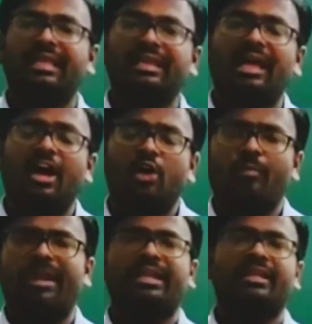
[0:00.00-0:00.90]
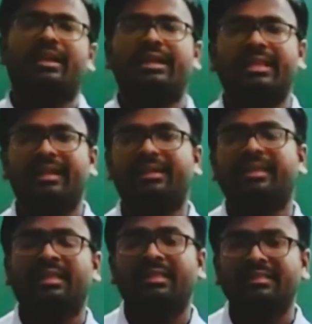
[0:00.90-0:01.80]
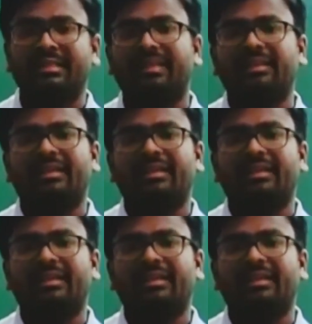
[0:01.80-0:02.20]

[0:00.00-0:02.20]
then aromatic aldehyde, then